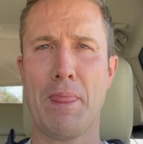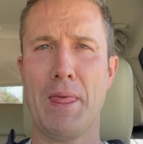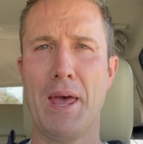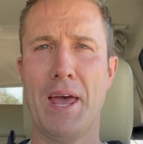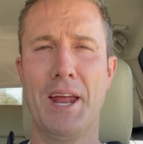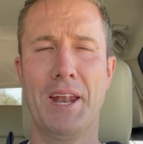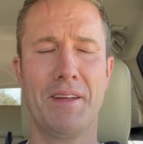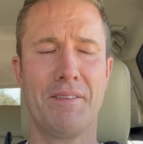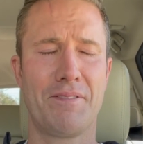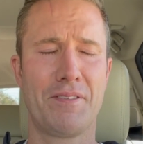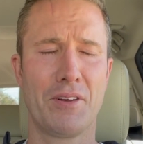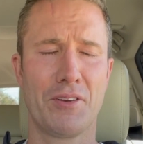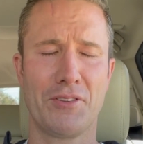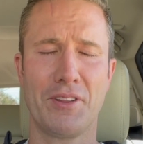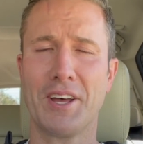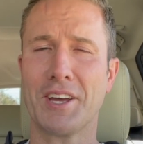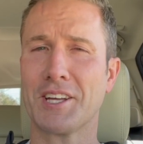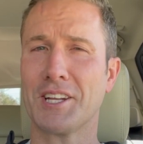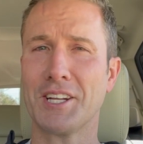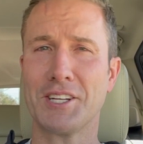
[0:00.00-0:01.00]
and it feels
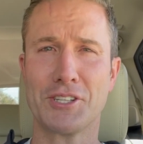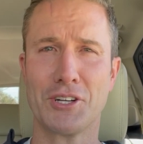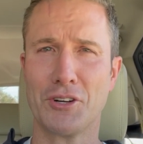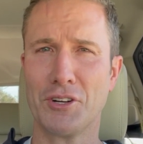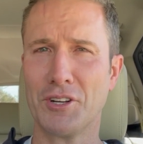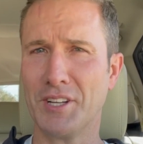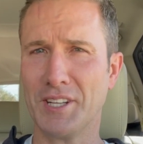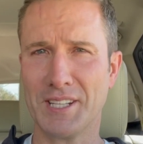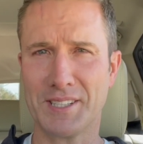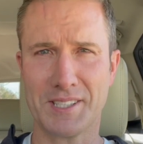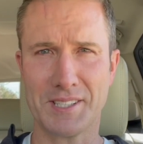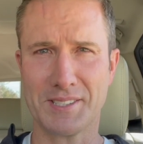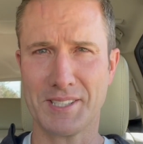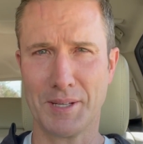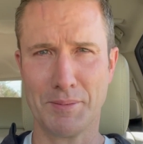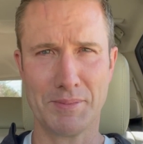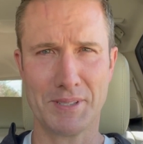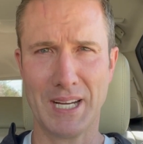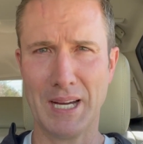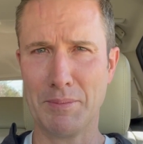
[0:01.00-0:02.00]
like an eternity at the
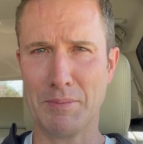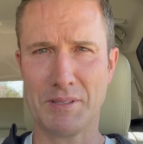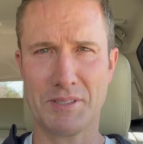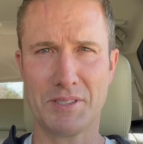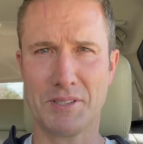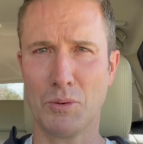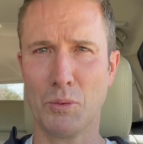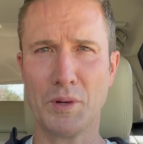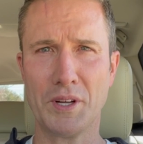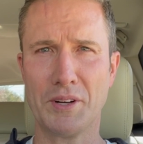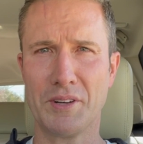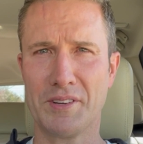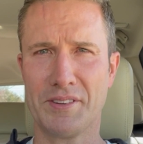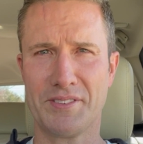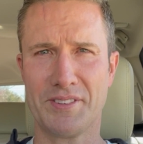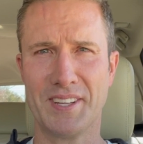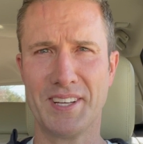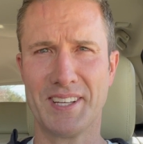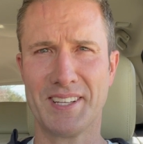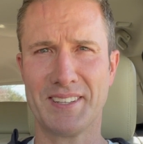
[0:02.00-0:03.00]
same time. It's the weirdest
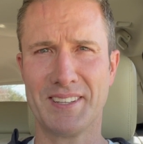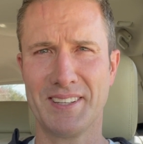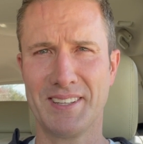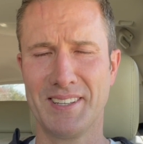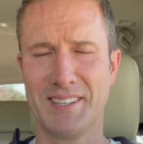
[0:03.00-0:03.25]
thing.